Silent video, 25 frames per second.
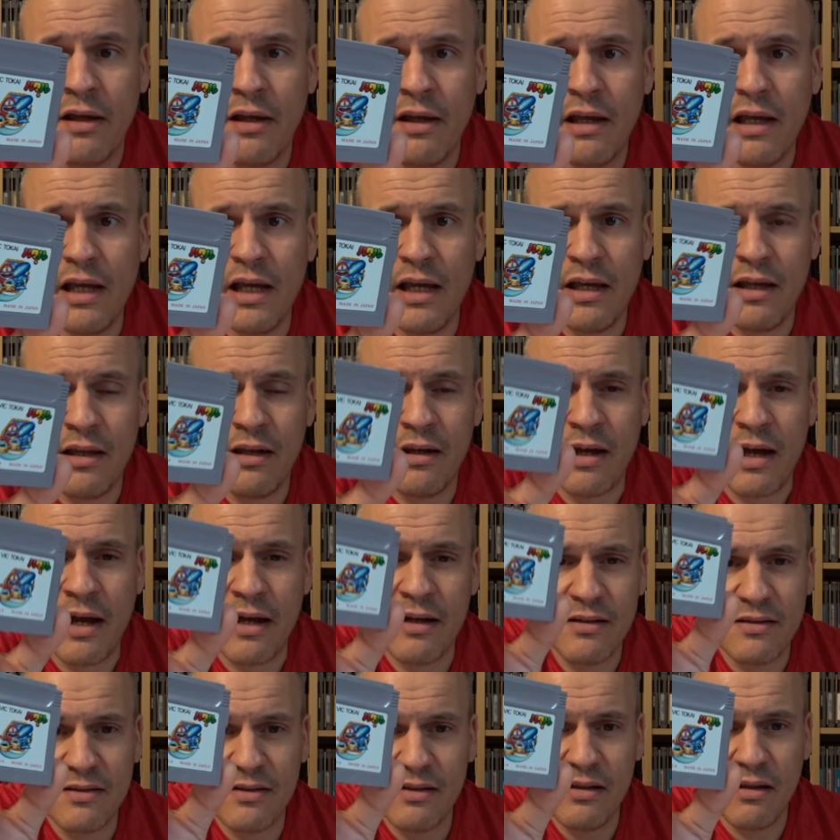And
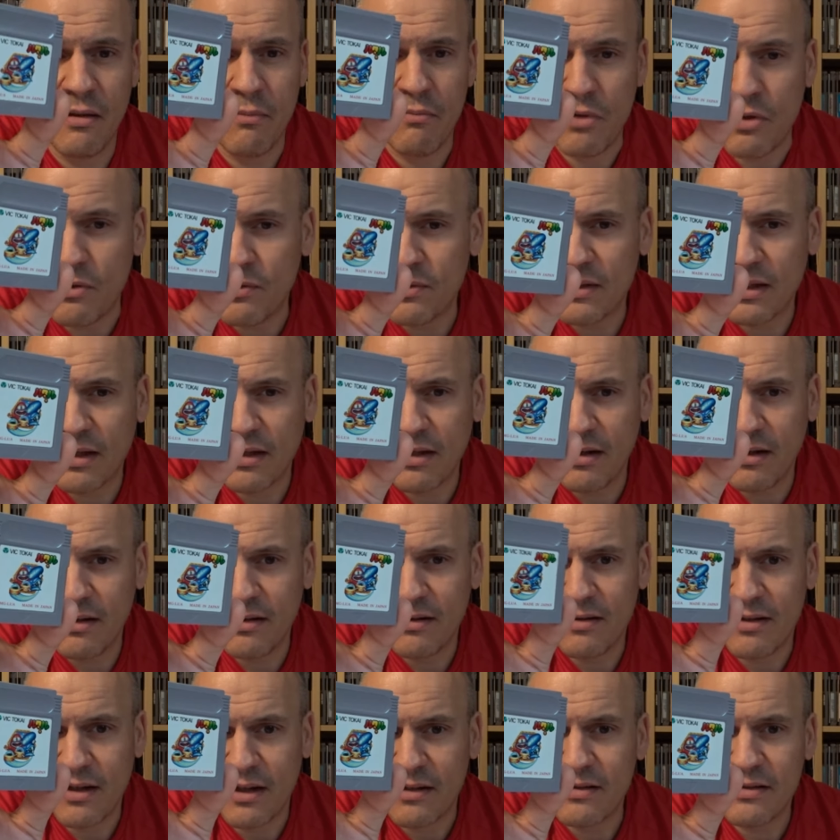honestly, the music in
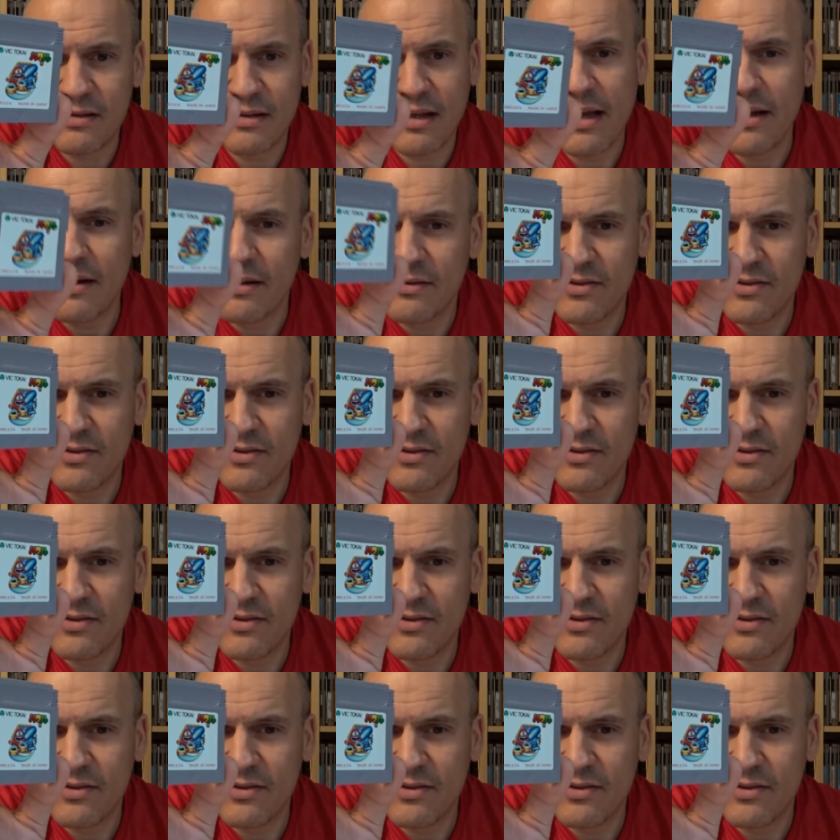it does kind